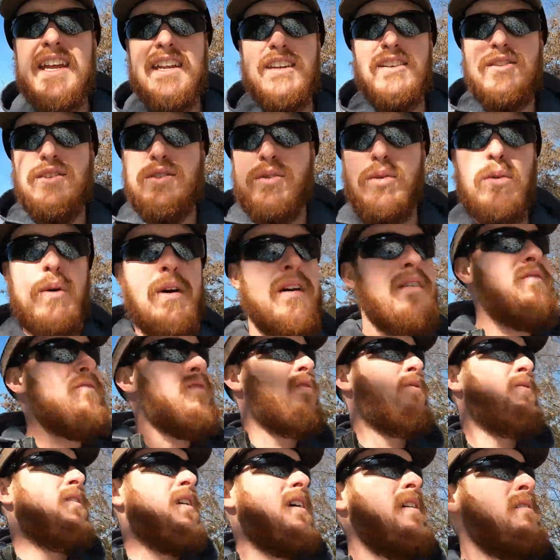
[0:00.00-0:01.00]
in
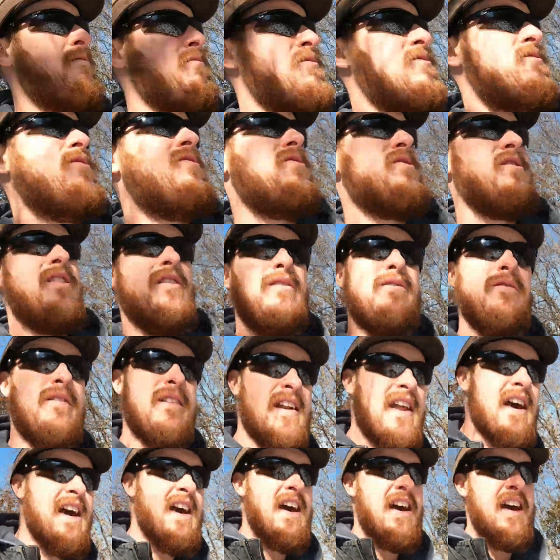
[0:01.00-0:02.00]
24 hours or so,
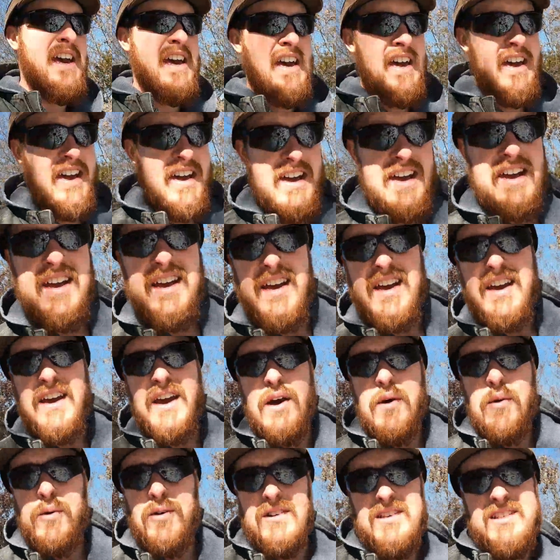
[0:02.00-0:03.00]
and
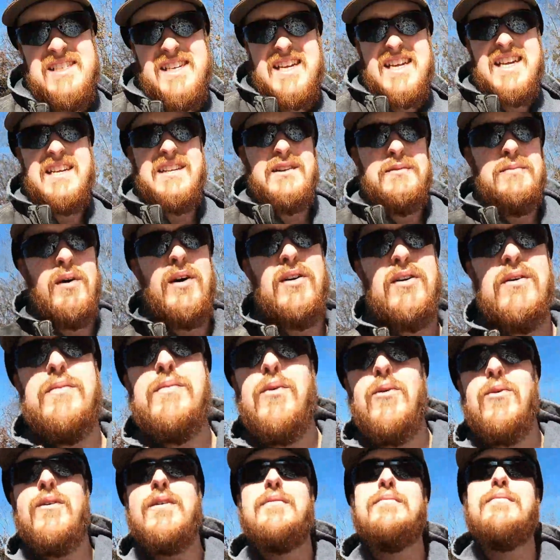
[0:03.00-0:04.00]
we'll see you tomorrow
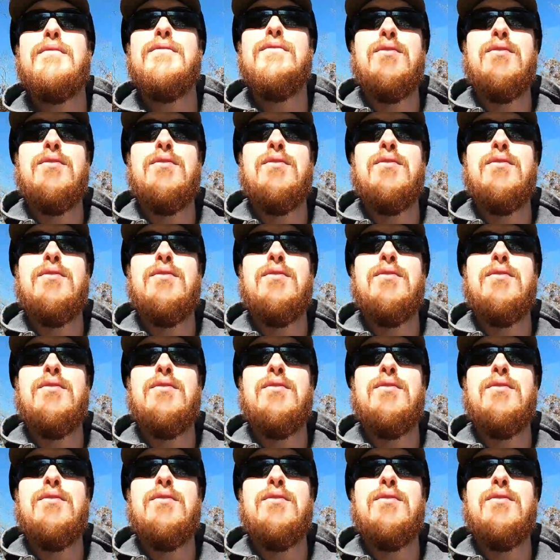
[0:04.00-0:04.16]
morning